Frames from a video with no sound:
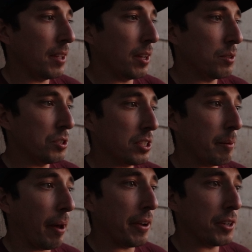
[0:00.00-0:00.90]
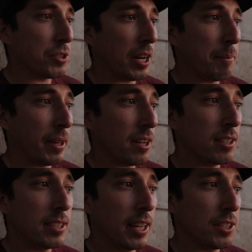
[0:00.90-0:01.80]
you know, just come out here trying to make
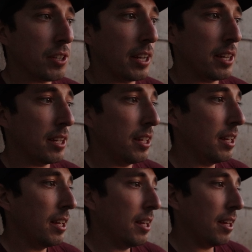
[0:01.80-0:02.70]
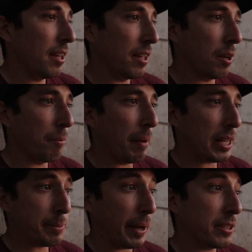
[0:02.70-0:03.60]
content, trying to, you know,
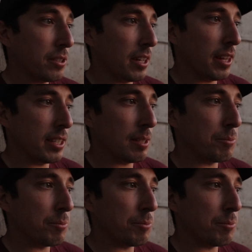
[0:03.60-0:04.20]
make a spectacle out of this.